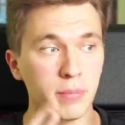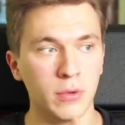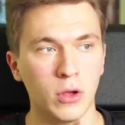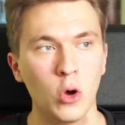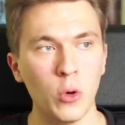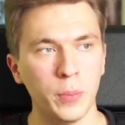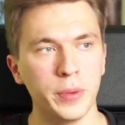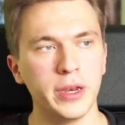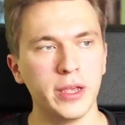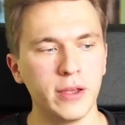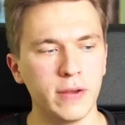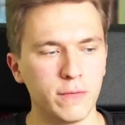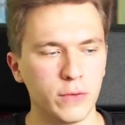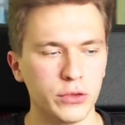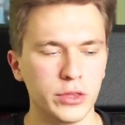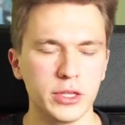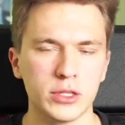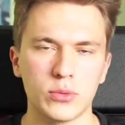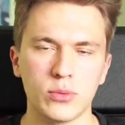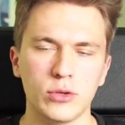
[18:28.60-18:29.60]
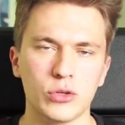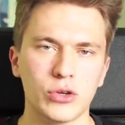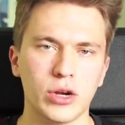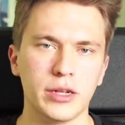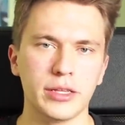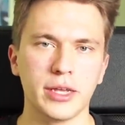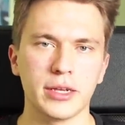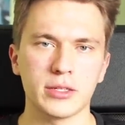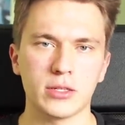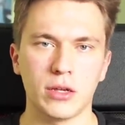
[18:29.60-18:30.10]
opening for these 3 trial
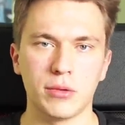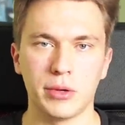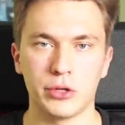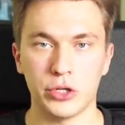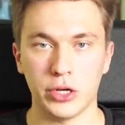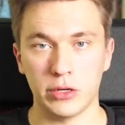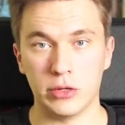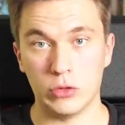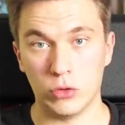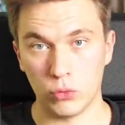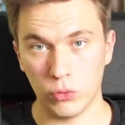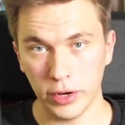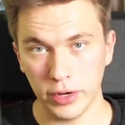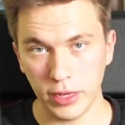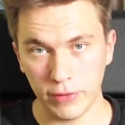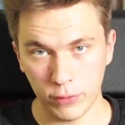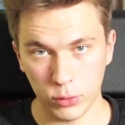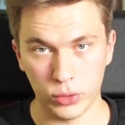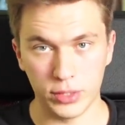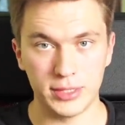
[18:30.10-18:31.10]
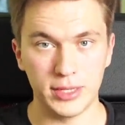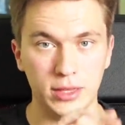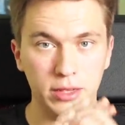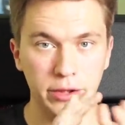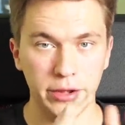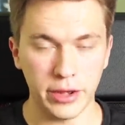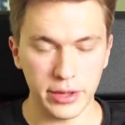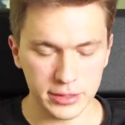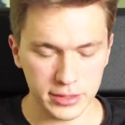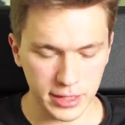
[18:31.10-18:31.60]
decks on my channel already if you want to see the
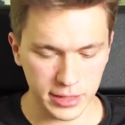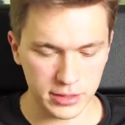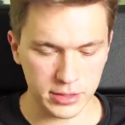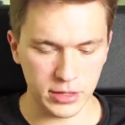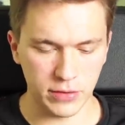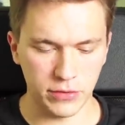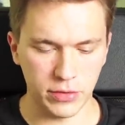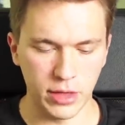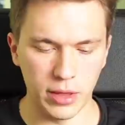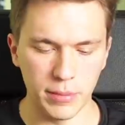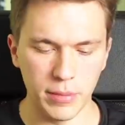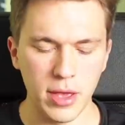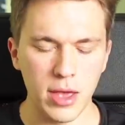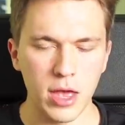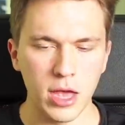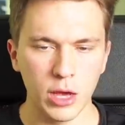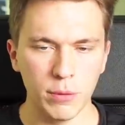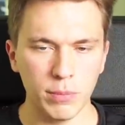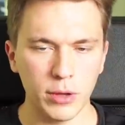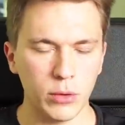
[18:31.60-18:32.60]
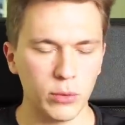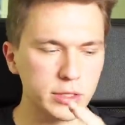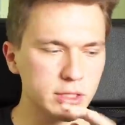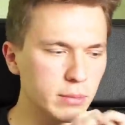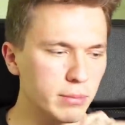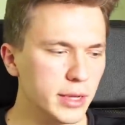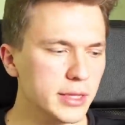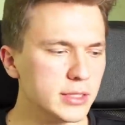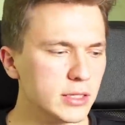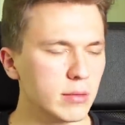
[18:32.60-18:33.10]
contents of them, but what's
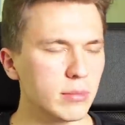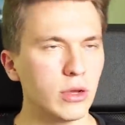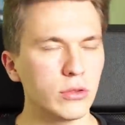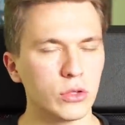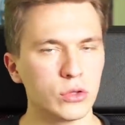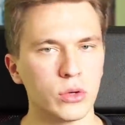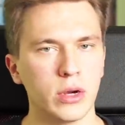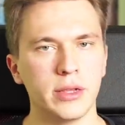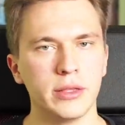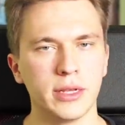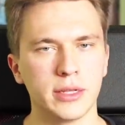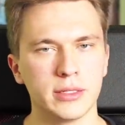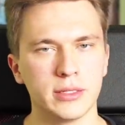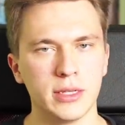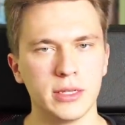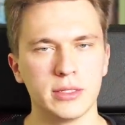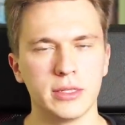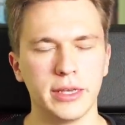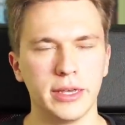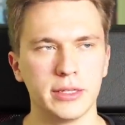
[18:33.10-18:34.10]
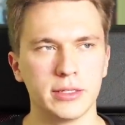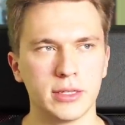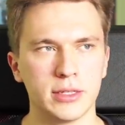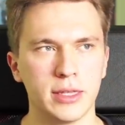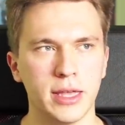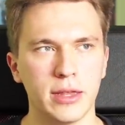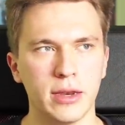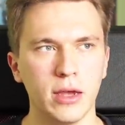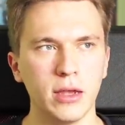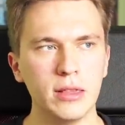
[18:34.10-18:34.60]
amazing about the trial decks these days is
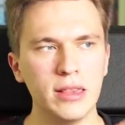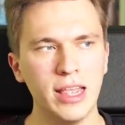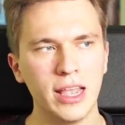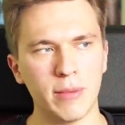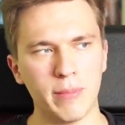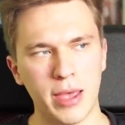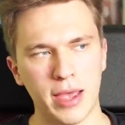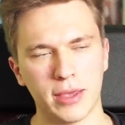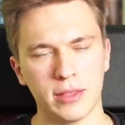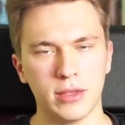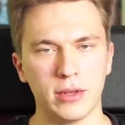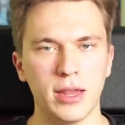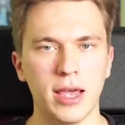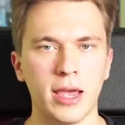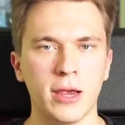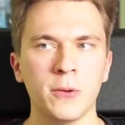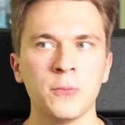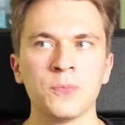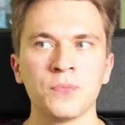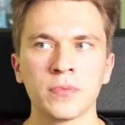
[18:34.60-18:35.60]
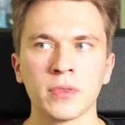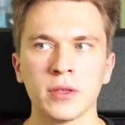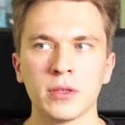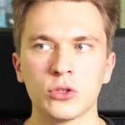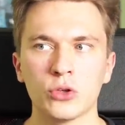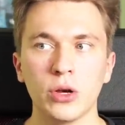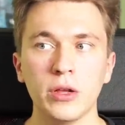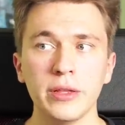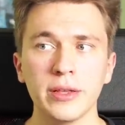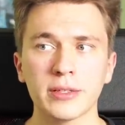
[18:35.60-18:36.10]
that, unlike back in the day,
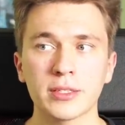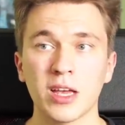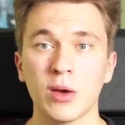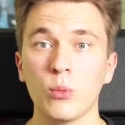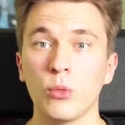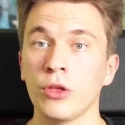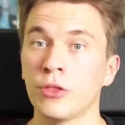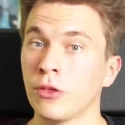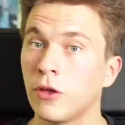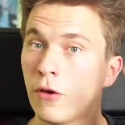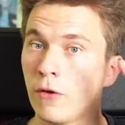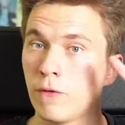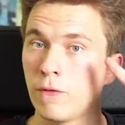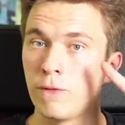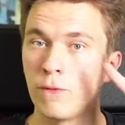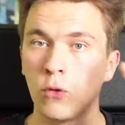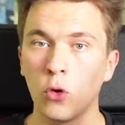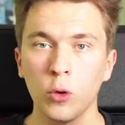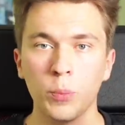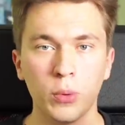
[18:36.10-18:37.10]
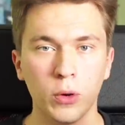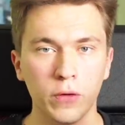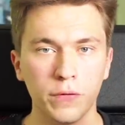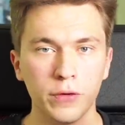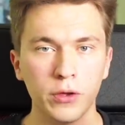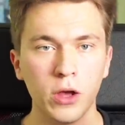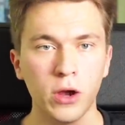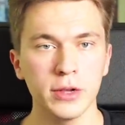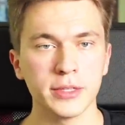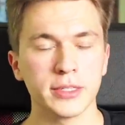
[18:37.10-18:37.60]
trial decks come with 4 perfect
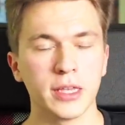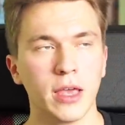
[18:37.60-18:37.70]
guards,